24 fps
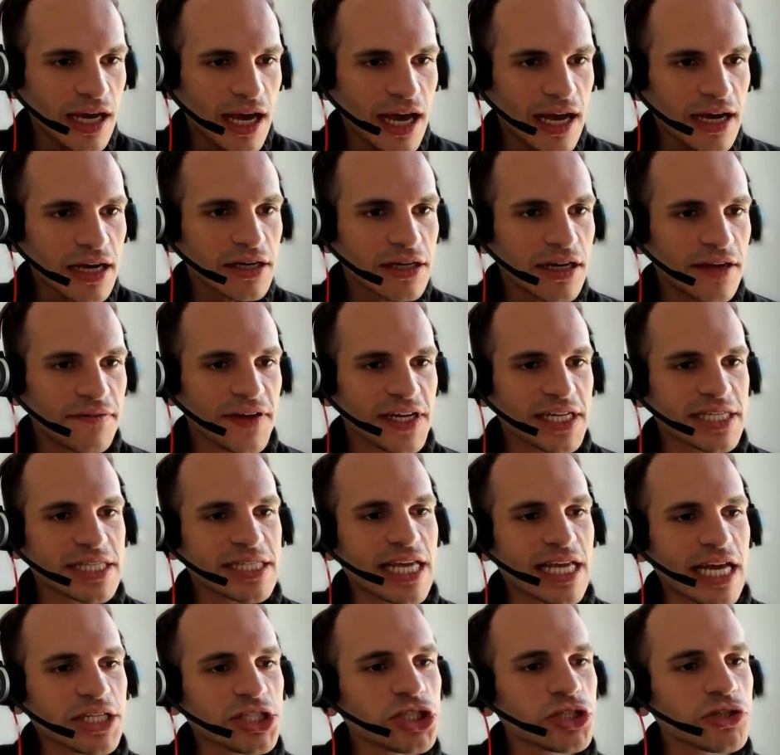I could have
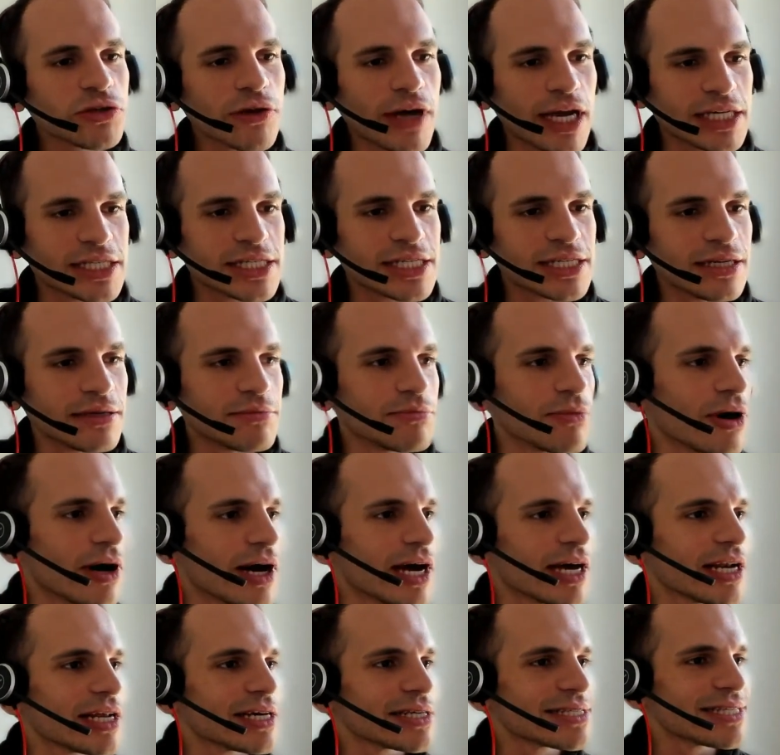accentuated it more
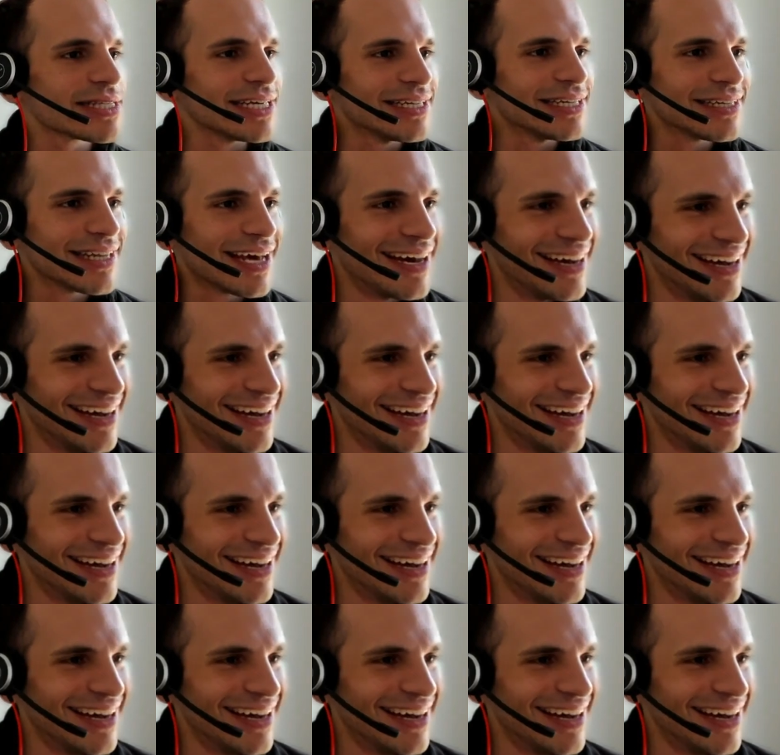had I seen that.